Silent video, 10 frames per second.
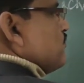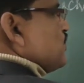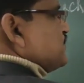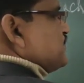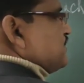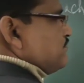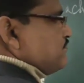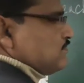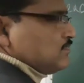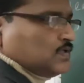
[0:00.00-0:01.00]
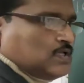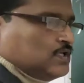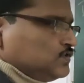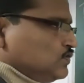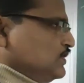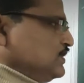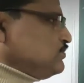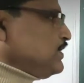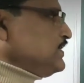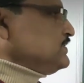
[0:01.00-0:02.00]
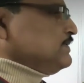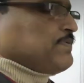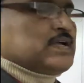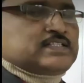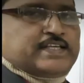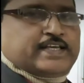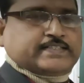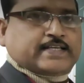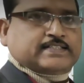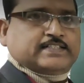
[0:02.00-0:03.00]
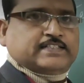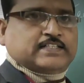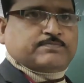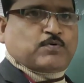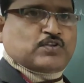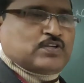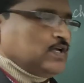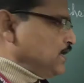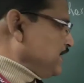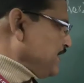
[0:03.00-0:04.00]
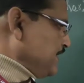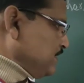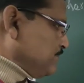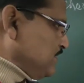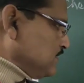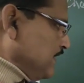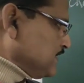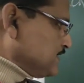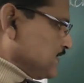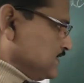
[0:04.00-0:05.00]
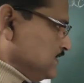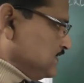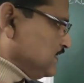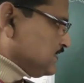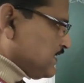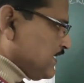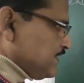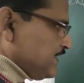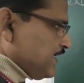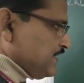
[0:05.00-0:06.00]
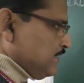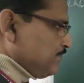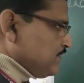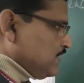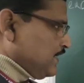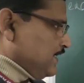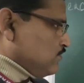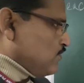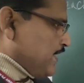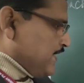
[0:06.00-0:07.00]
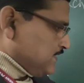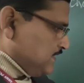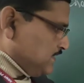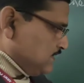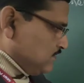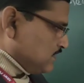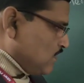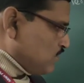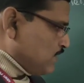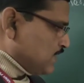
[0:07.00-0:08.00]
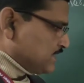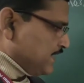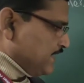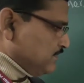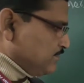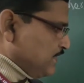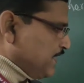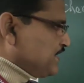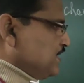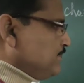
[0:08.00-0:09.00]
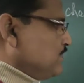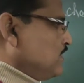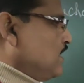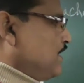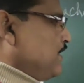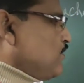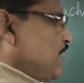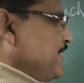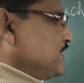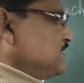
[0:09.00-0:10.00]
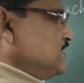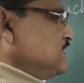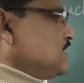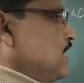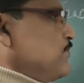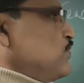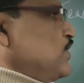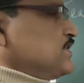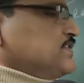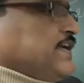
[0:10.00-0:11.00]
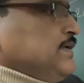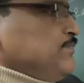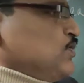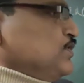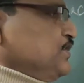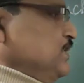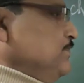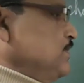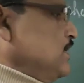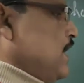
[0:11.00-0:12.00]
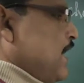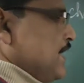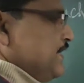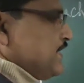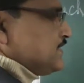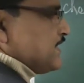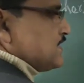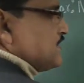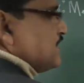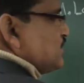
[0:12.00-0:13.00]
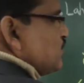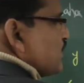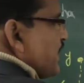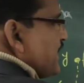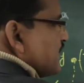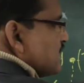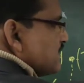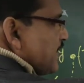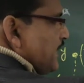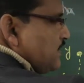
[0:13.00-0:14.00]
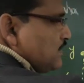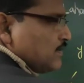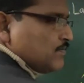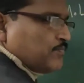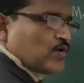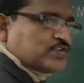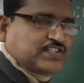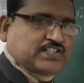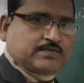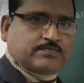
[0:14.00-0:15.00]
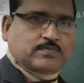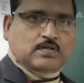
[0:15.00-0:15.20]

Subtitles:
Positive. So this one is first x-axis is negative. This x-axis this side negative, y-axis downward side negative, y-axis upward side positive, and x-axis your right hand side positive.